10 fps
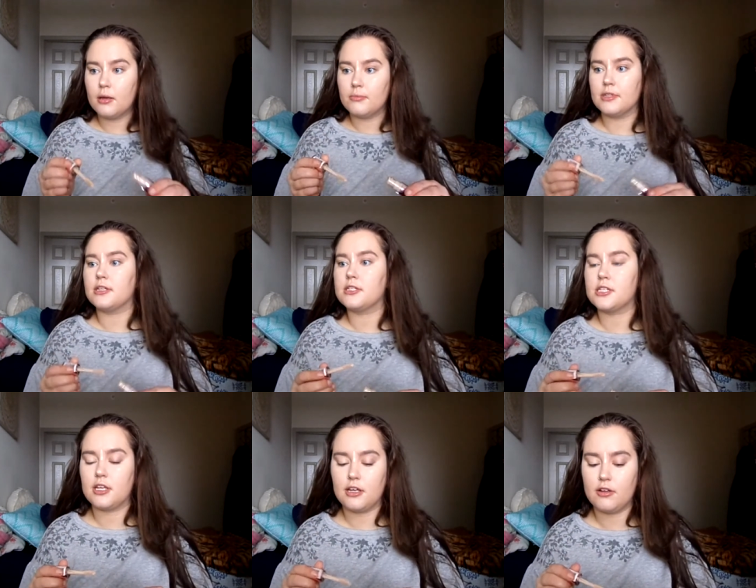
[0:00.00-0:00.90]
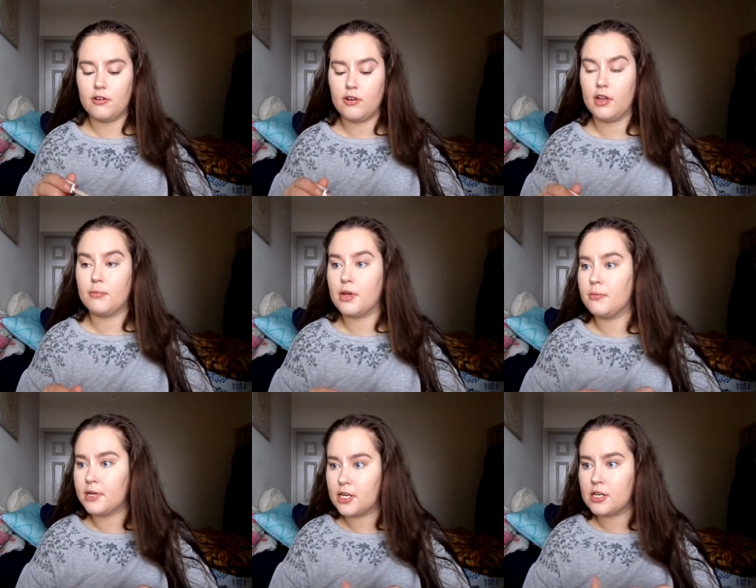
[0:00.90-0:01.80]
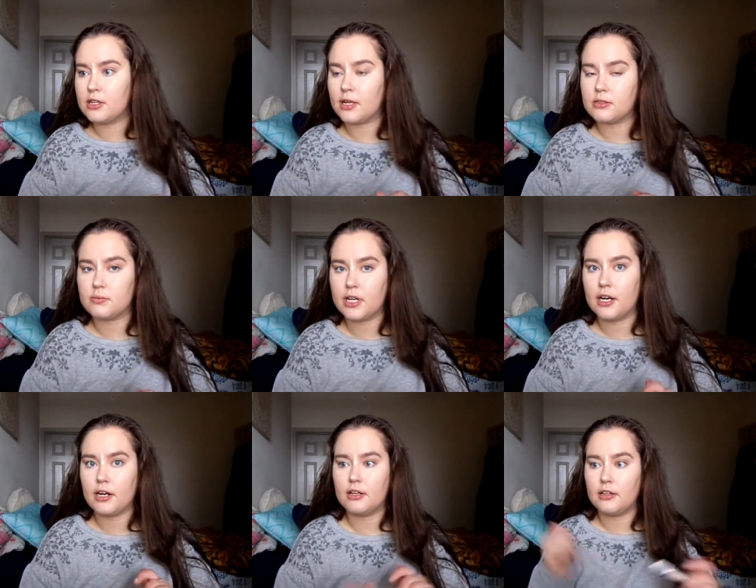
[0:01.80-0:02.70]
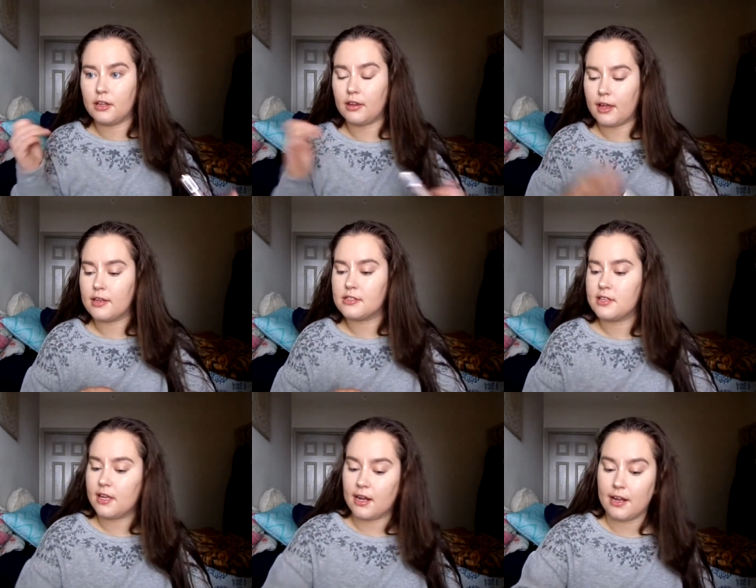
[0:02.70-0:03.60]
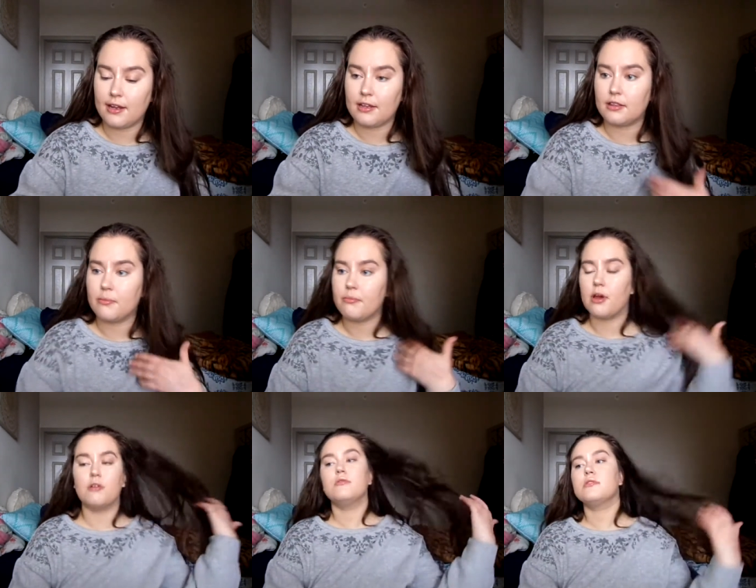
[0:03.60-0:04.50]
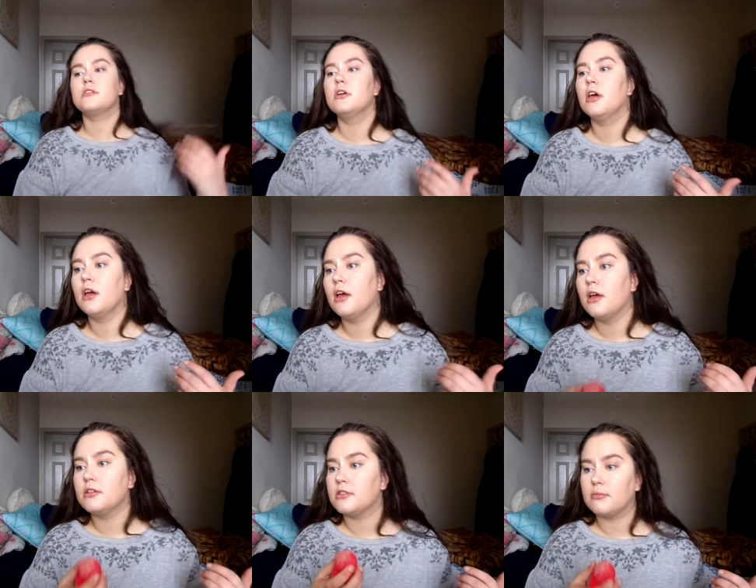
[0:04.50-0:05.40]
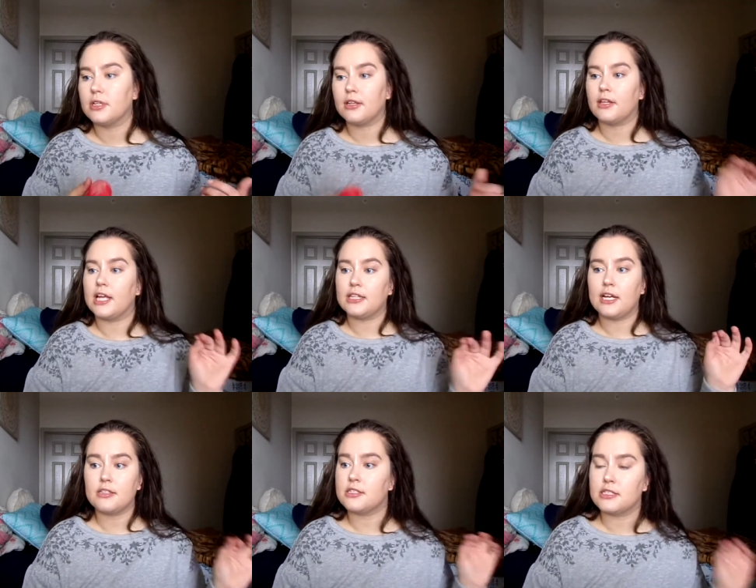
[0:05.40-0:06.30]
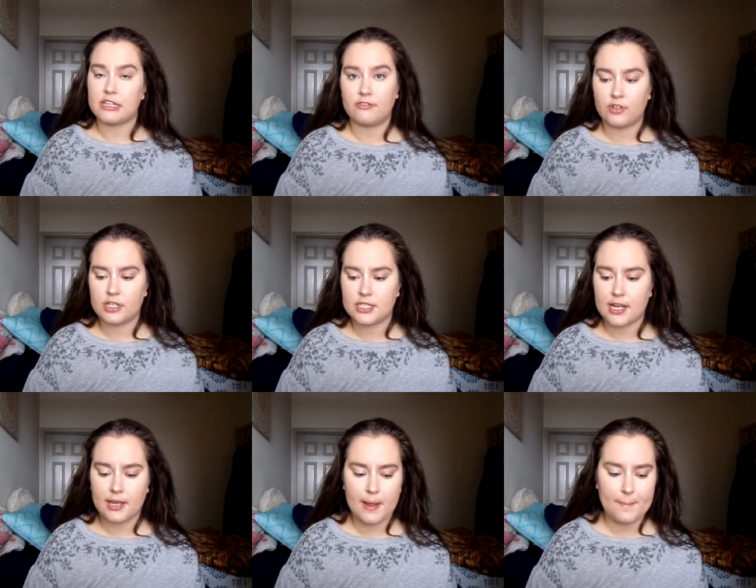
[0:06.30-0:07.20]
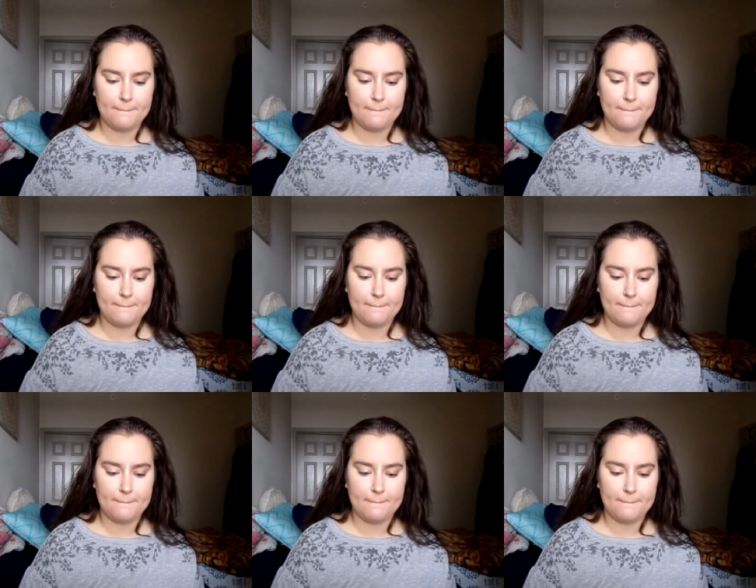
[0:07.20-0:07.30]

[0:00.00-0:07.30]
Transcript: because in my mirror that's where the light is hitting it the most. So I'm going to let that sit for a second